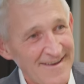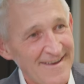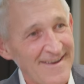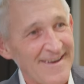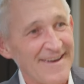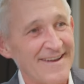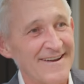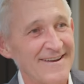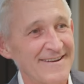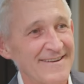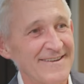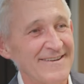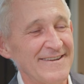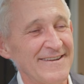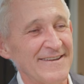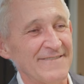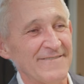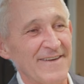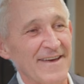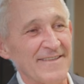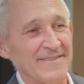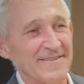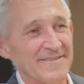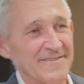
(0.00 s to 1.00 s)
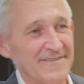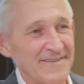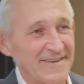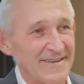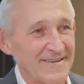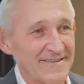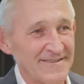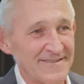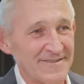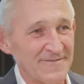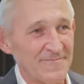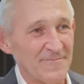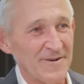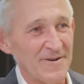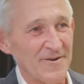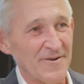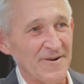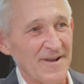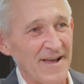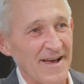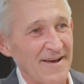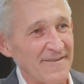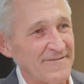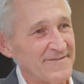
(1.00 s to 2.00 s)
and a litany of other things that went
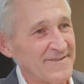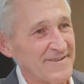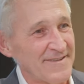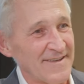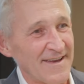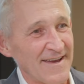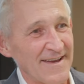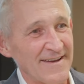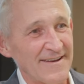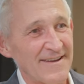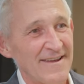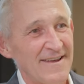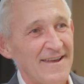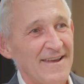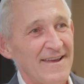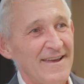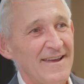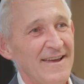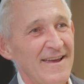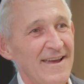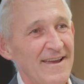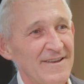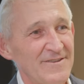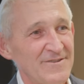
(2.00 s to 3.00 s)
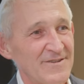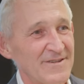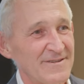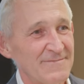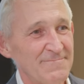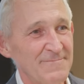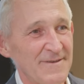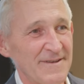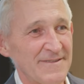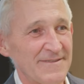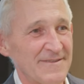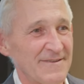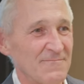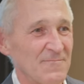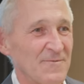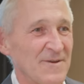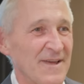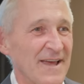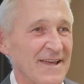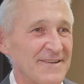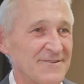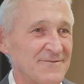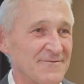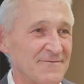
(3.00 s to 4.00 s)
on after that. It just meant that we
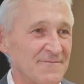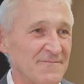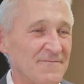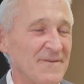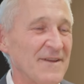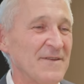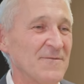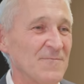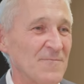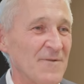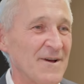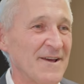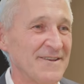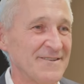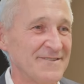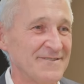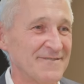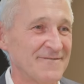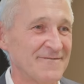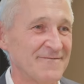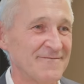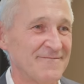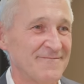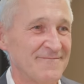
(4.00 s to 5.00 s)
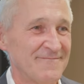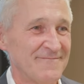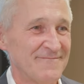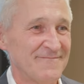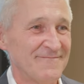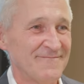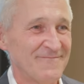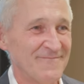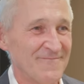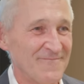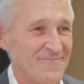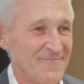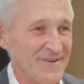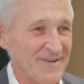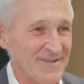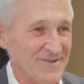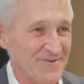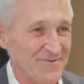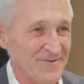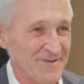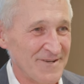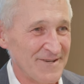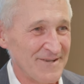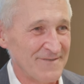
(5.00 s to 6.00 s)
had to invent ways of
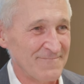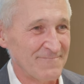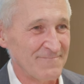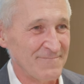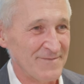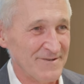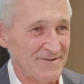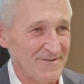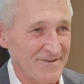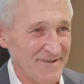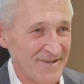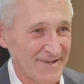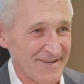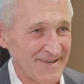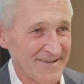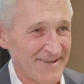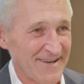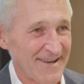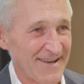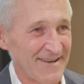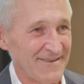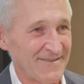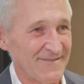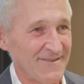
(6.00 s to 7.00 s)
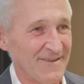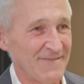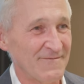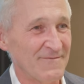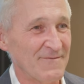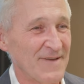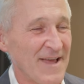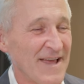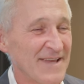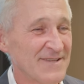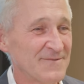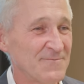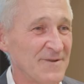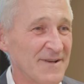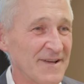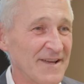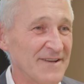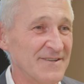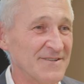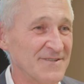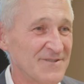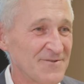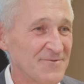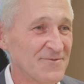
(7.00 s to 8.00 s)
redoing it, building it, and then as we
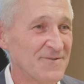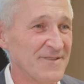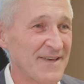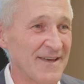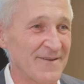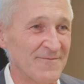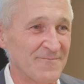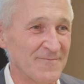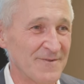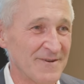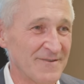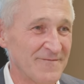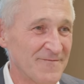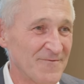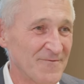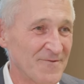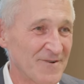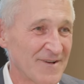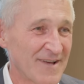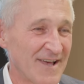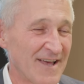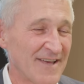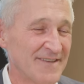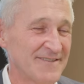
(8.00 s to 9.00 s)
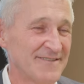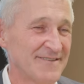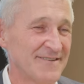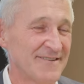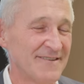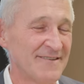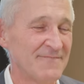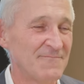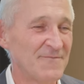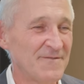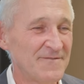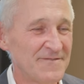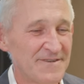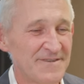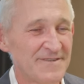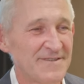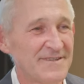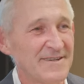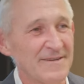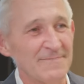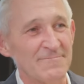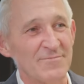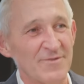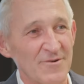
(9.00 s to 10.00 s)
understood that, we'd forecast it, and we've just
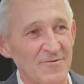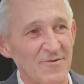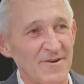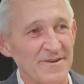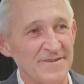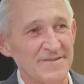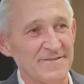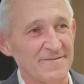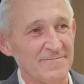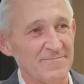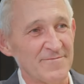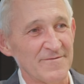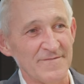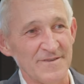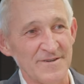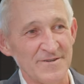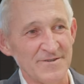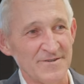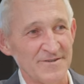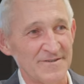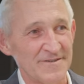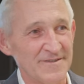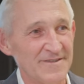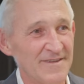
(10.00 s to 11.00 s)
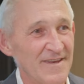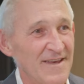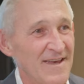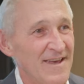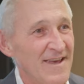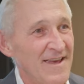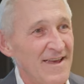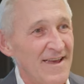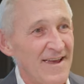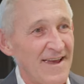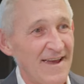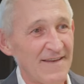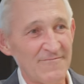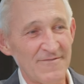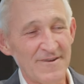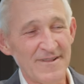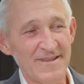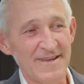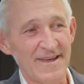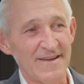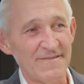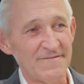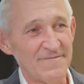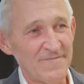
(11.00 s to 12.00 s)
seen progressive provisions. And
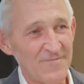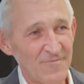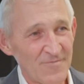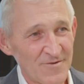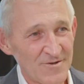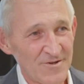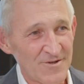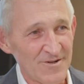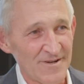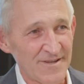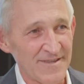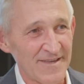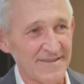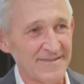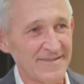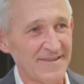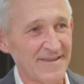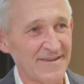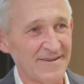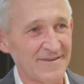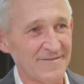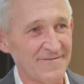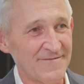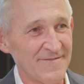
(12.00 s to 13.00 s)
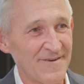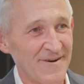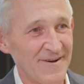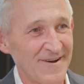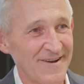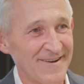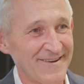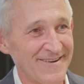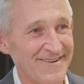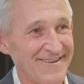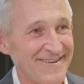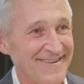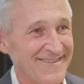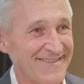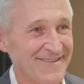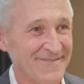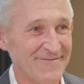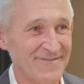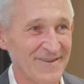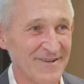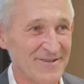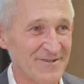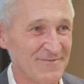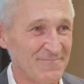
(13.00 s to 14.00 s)
really, unfortunately, that's then defined the
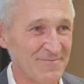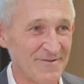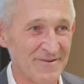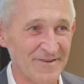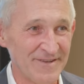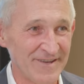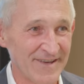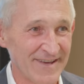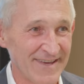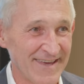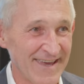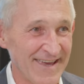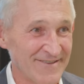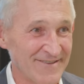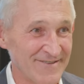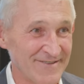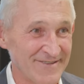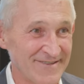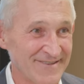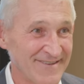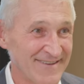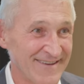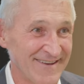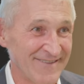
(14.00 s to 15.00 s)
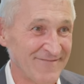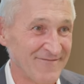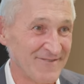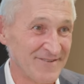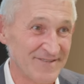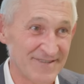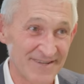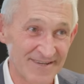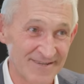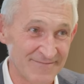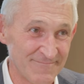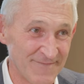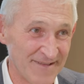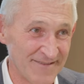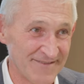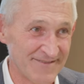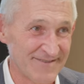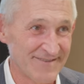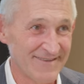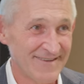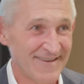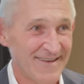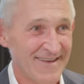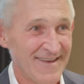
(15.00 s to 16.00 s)
Fletcher Building accounts every six
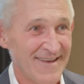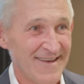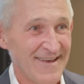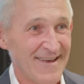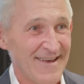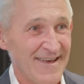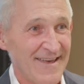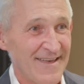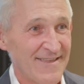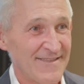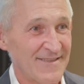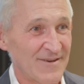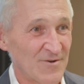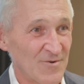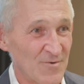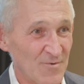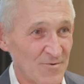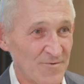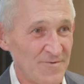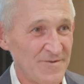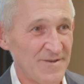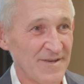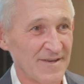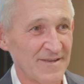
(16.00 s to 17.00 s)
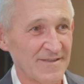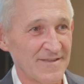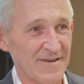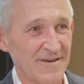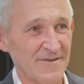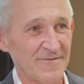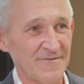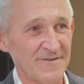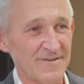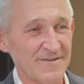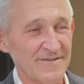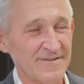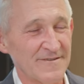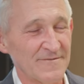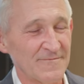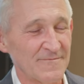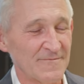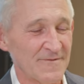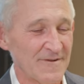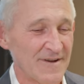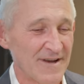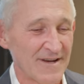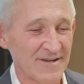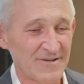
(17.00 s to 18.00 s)
months. The good thing, though, is that
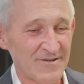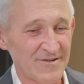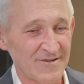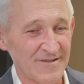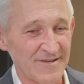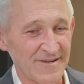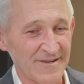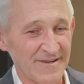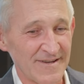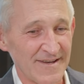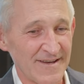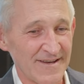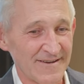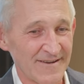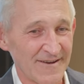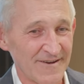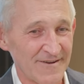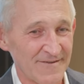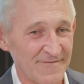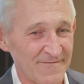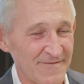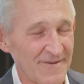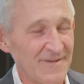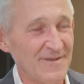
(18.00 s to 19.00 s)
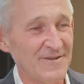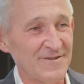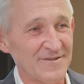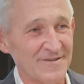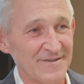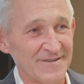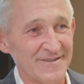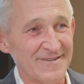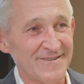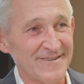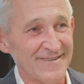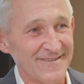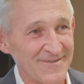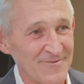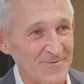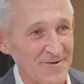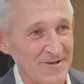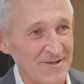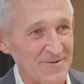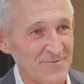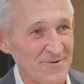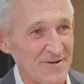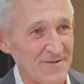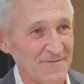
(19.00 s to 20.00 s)
we're actually now going to finish this in
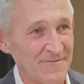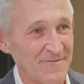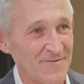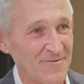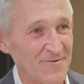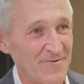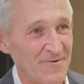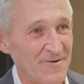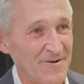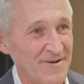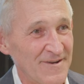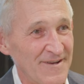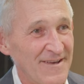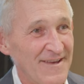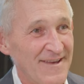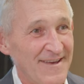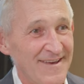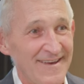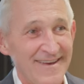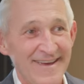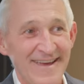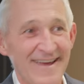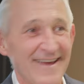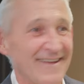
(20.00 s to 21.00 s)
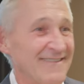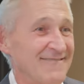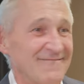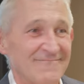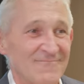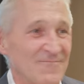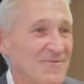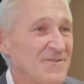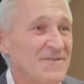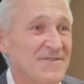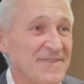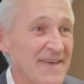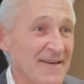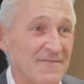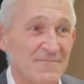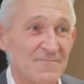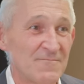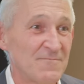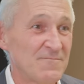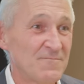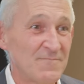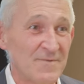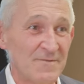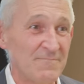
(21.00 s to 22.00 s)
2024. And with that,
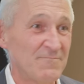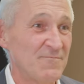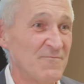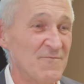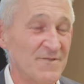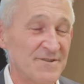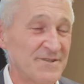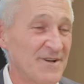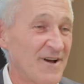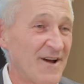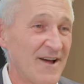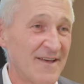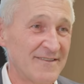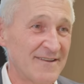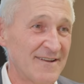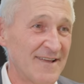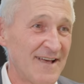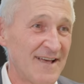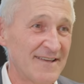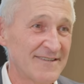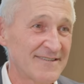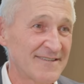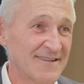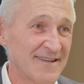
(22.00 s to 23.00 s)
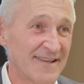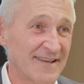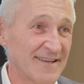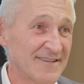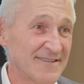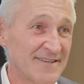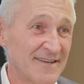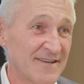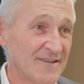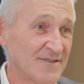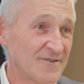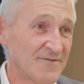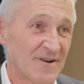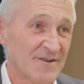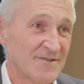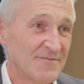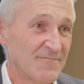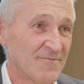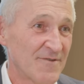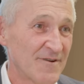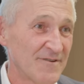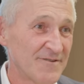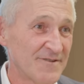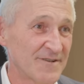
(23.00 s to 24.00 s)
we retire the last legacy
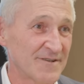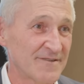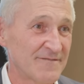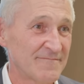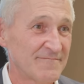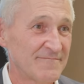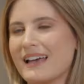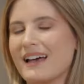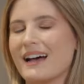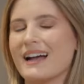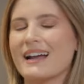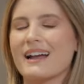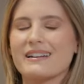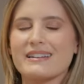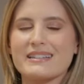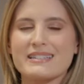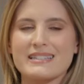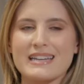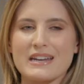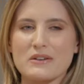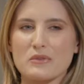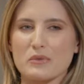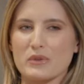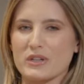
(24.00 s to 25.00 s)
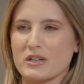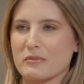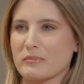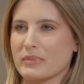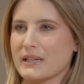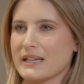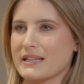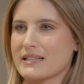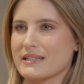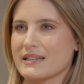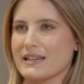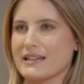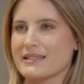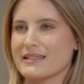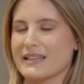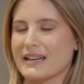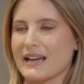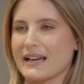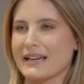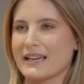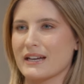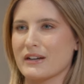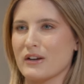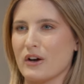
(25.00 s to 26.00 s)
construction project. I understand all the complexities that
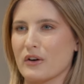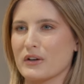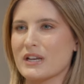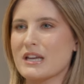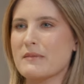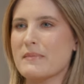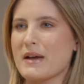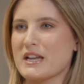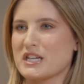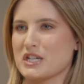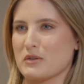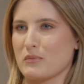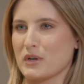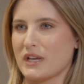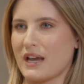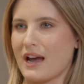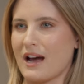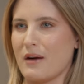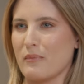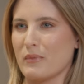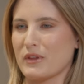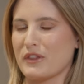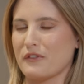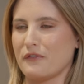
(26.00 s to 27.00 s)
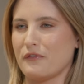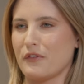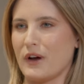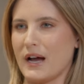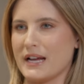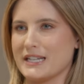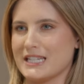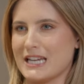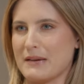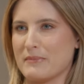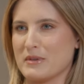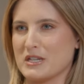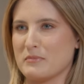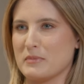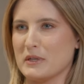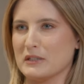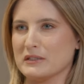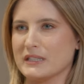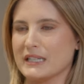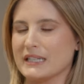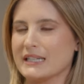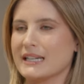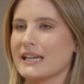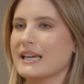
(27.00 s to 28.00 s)
I can only imagine would come with a fire damaged
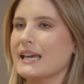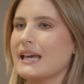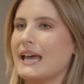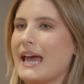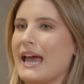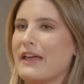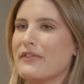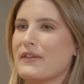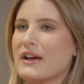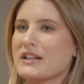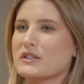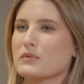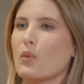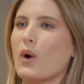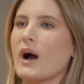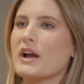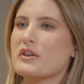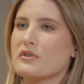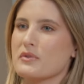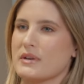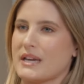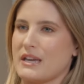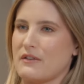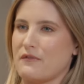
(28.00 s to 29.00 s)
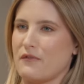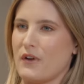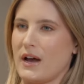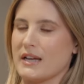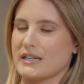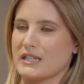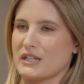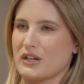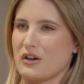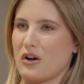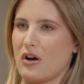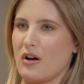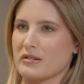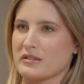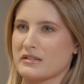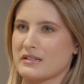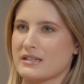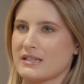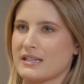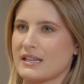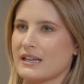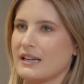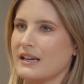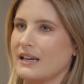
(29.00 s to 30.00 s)
building, and that's why you keep finding costs